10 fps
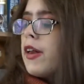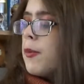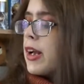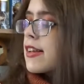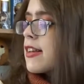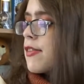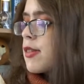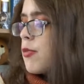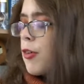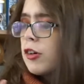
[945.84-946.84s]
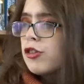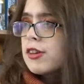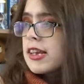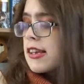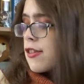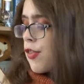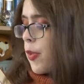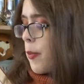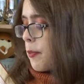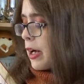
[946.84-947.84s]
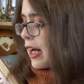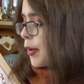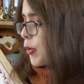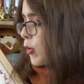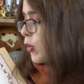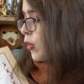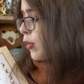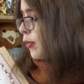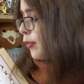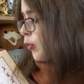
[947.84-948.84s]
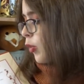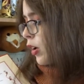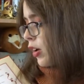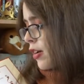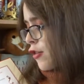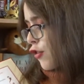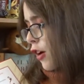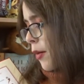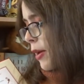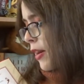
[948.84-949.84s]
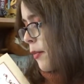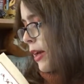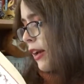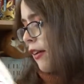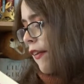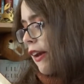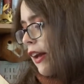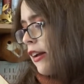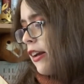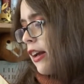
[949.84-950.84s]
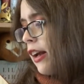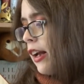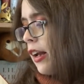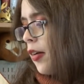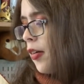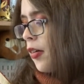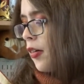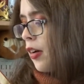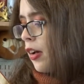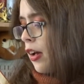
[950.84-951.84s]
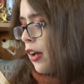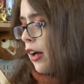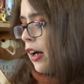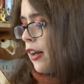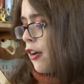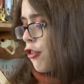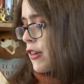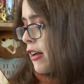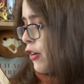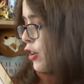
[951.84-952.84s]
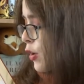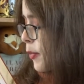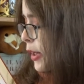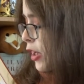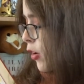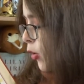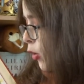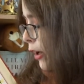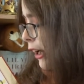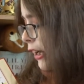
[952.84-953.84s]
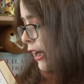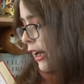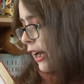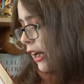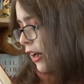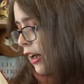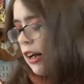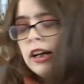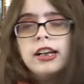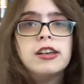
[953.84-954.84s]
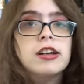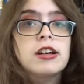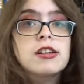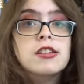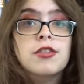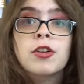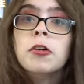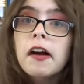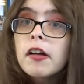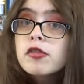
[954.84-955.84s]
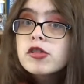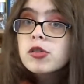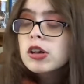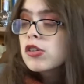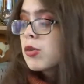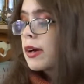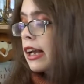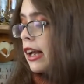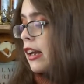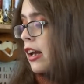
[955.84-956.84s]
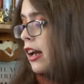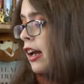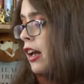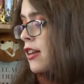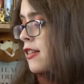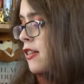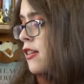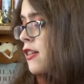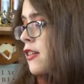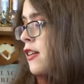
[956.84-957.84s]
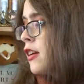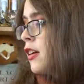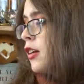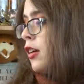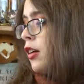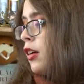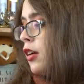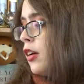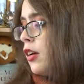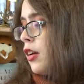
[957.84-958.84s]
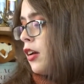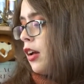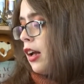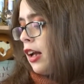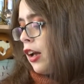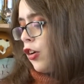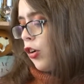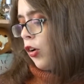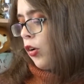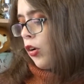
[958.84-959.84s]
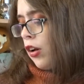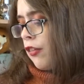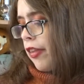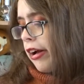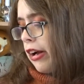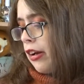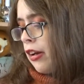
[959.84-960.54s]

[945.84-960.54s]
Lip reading: we also have some verses from the Bible describing the meaning of the candy cane and just how you can make your own candy cane and ideas of crafts you can do with candy canes and all of that, and